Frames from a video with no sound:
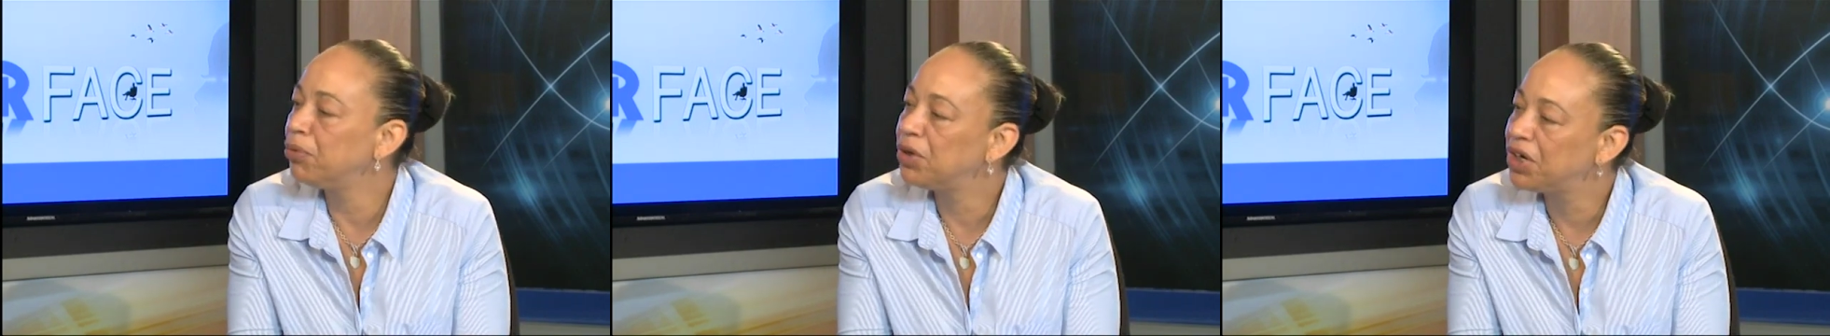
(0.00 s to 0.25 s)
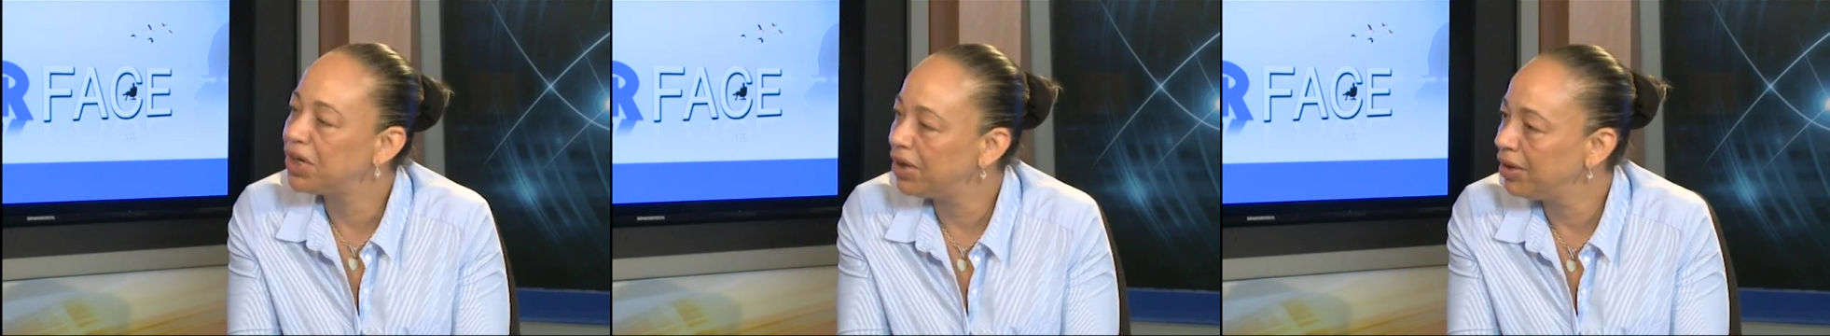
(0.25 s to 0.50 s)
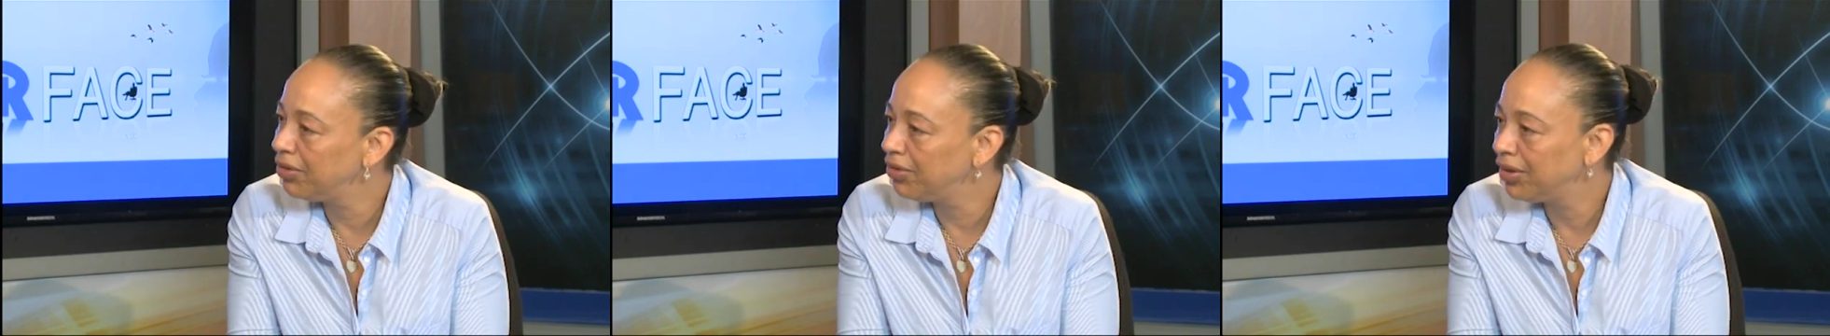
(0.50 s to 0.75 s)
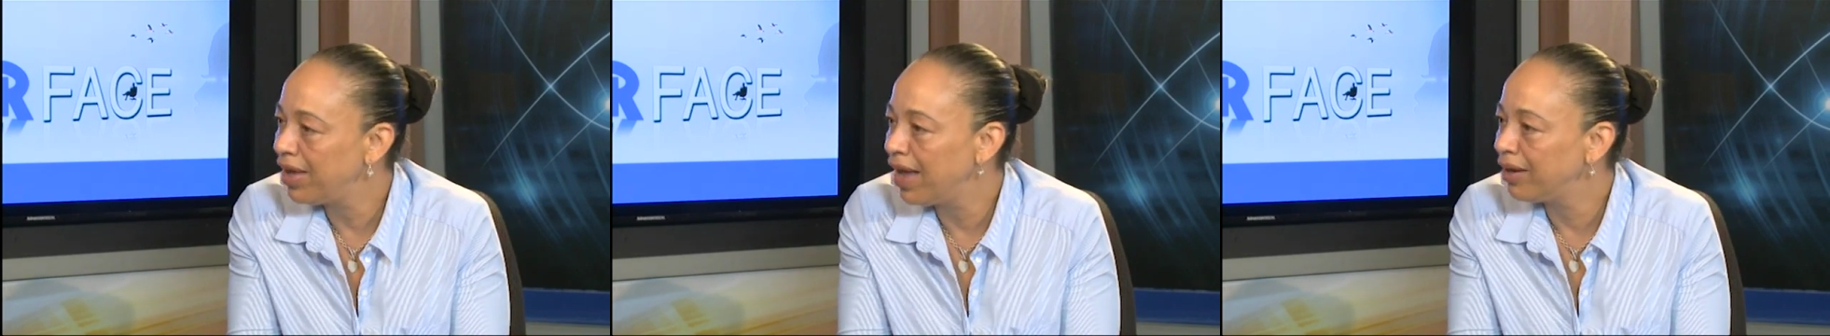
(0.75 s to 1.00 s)
pushchairs,
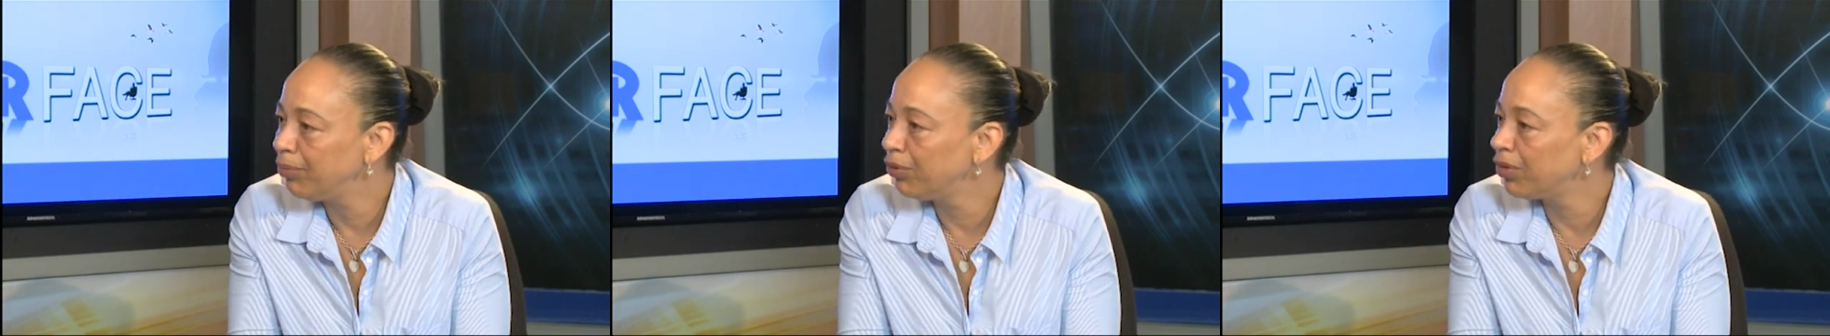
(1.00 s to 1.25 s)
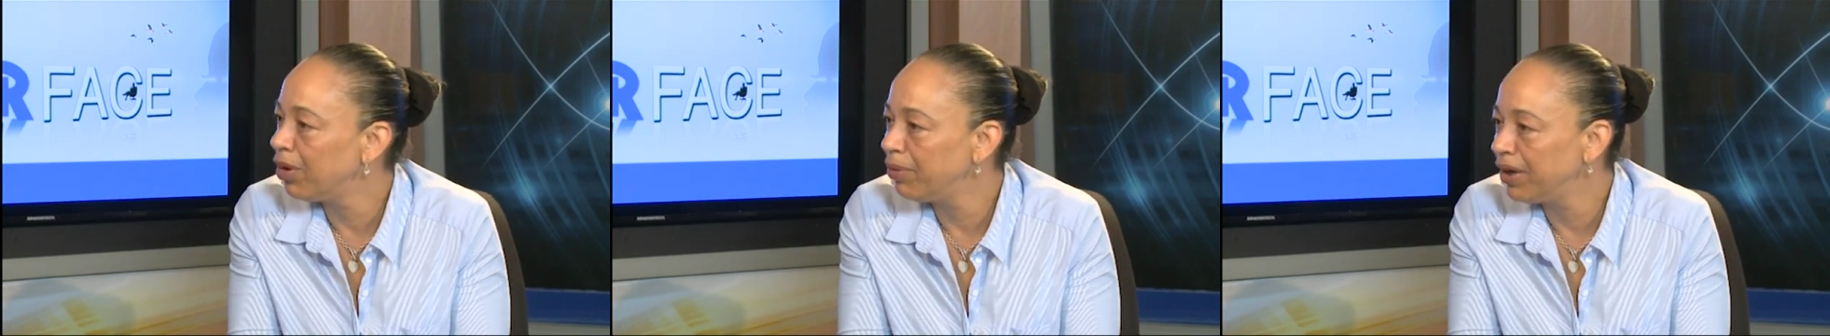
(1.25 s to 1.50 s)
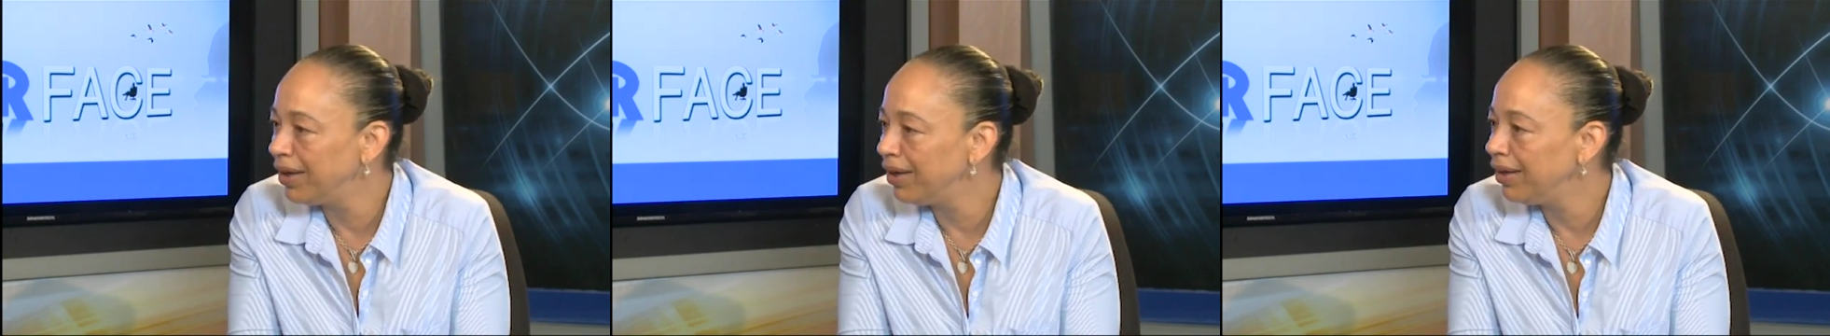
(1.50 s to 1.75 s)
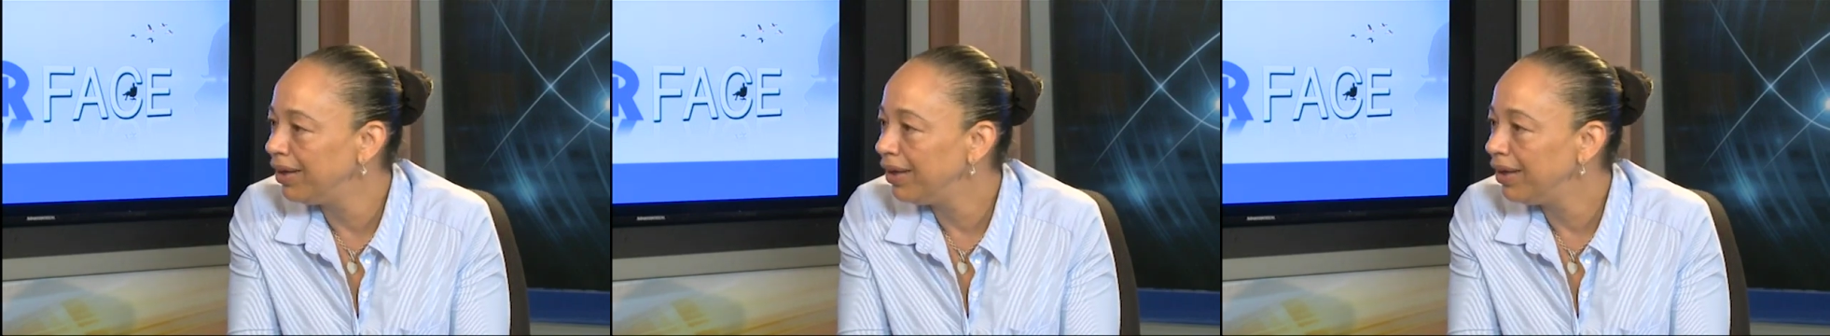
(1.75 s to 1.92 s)
animals coming in.